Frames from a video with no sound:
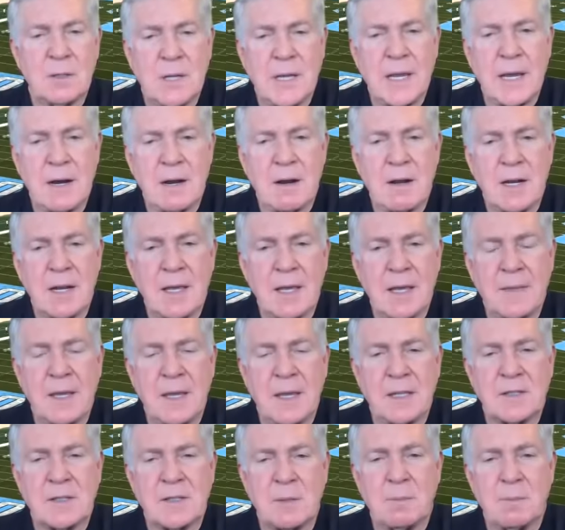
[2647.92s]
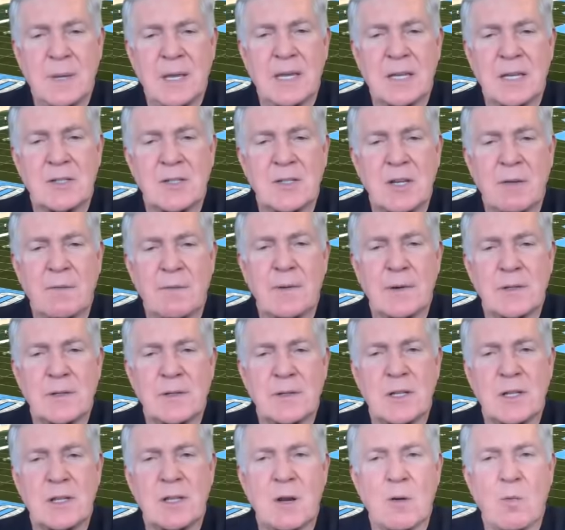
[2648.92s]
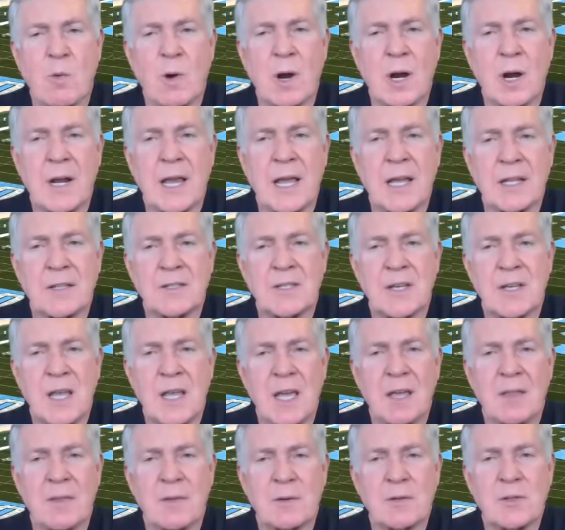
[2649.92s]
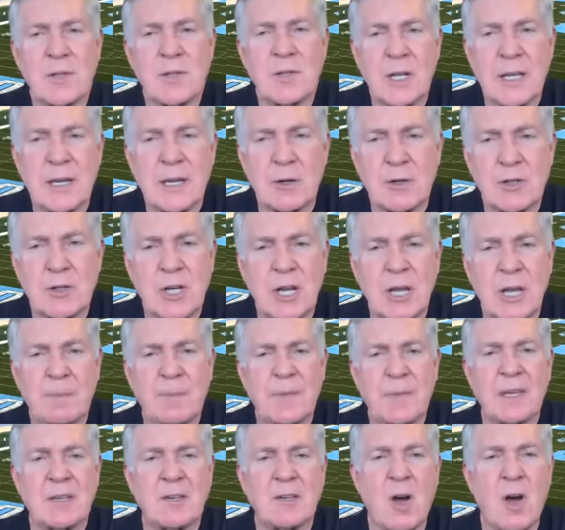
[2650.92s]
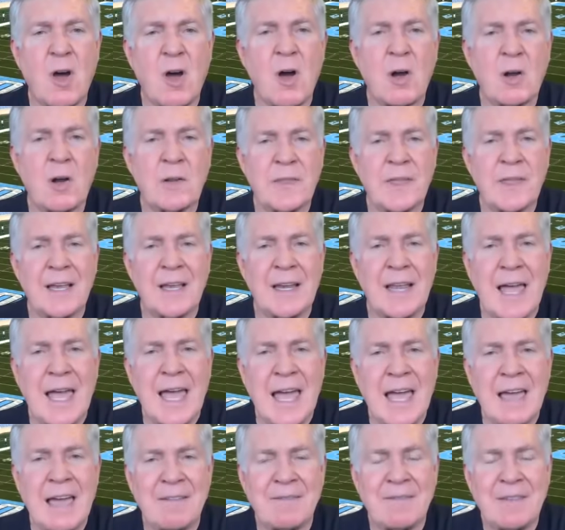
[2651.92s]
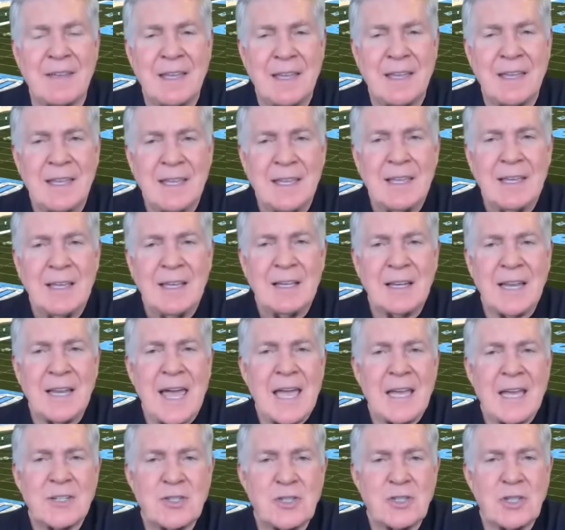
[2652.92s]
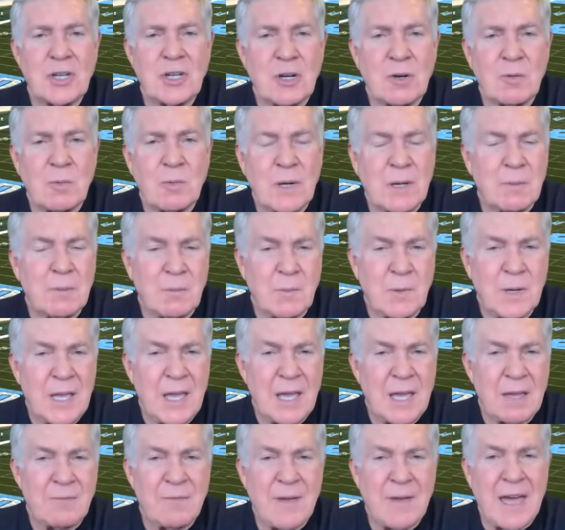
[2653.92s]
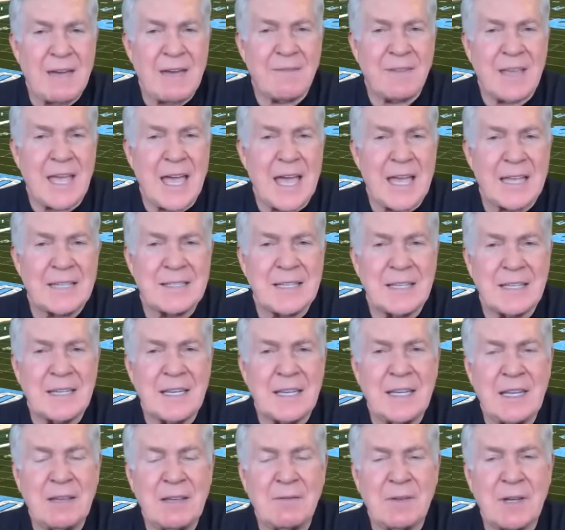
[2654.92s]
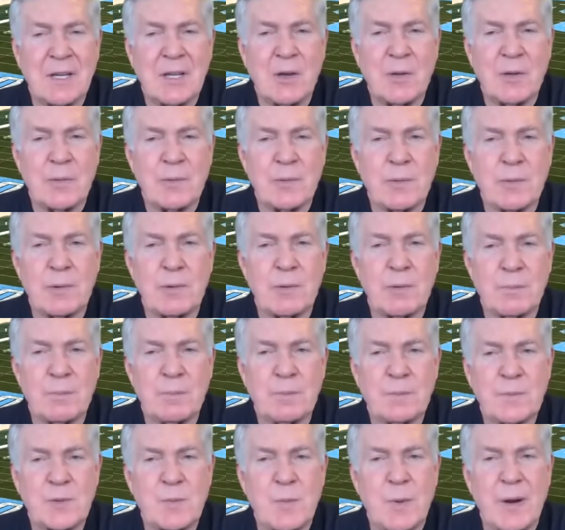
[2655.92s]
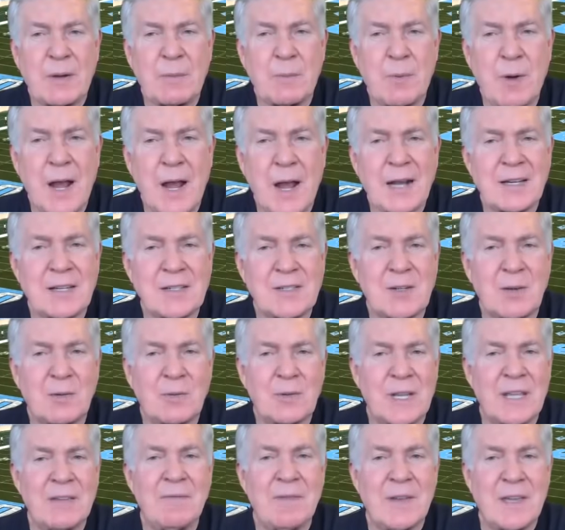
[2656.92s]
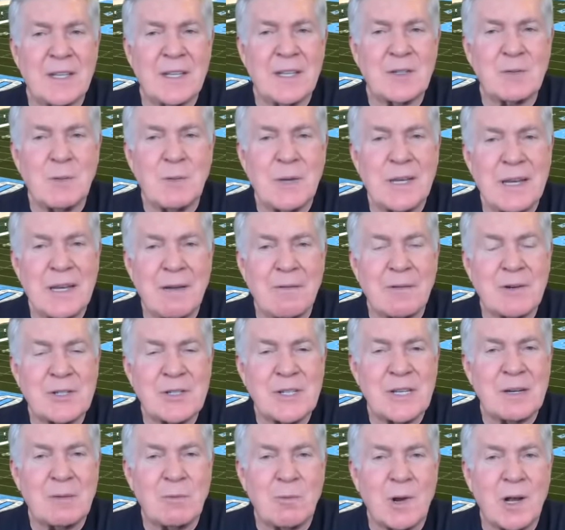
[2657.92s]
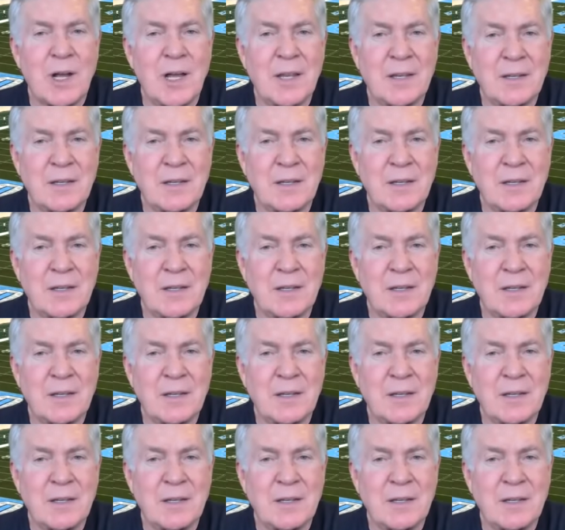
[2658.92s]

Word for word: Aaron. I think it's the biggest difference in their workouts now. There's leadership. They talk. They laugh. Last year, we we had five guys that didn't even go through spring practice on defense. We had never seen run